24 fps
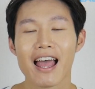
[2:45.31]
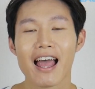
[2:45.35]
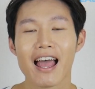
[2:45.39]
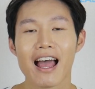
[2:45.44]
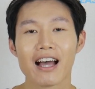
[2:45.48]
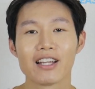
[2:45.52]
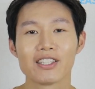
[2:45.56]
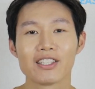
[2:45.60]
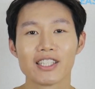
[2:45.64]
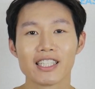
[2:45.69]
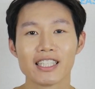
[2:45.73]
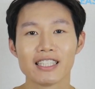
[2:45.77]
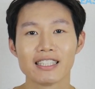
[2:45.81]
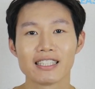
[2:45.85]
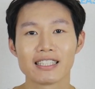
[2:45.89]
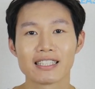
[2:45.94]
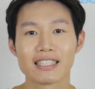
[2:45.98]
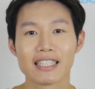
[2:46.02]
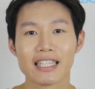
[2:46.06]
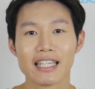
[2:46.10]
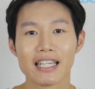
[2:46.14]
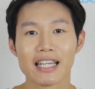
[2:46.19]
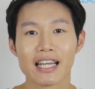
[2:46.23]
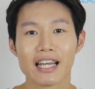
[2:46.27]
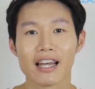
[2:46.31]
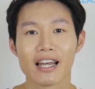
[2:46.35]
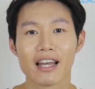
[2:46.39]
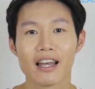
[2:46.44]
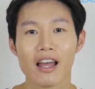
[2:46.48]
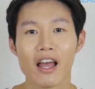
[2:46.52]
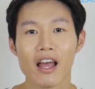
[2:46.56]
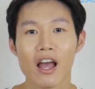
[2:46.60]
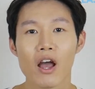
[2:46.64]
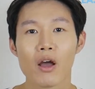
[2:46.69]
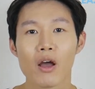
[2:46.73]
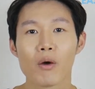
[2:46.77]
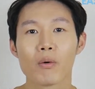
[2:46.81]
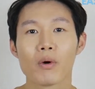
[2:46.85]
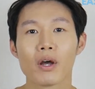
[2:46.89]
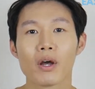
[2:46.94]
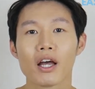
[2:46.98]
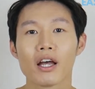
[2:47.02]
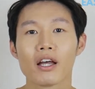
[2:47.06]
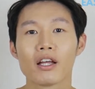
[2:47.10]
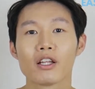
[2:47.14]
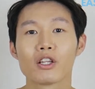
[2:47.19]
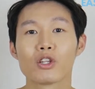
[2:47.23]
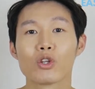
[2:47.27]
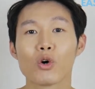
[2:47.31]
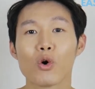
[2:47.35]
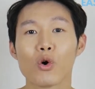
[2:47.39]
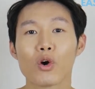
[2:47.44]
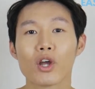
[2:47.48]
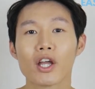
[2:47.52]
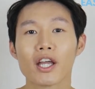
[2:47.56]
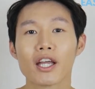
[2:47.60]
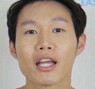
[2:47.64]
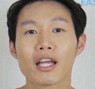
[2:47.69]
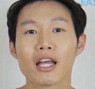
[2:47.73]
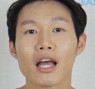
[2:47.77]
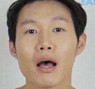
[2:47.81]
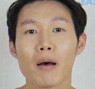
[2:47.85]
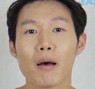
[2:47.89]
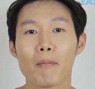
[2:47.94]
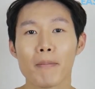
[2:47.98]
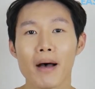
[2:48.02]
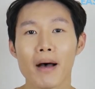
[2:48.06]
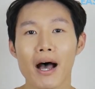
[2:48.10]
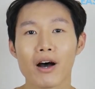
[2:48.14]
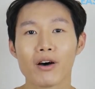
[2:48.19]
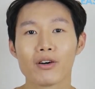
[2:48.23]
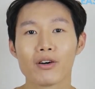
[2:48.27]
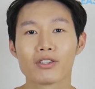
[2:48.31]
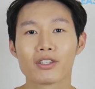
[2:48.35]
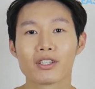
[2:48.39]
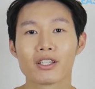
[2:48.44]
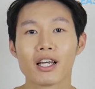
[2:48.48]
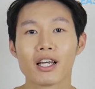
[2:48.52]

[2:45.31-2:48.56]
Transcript: As you can see here, we're talking about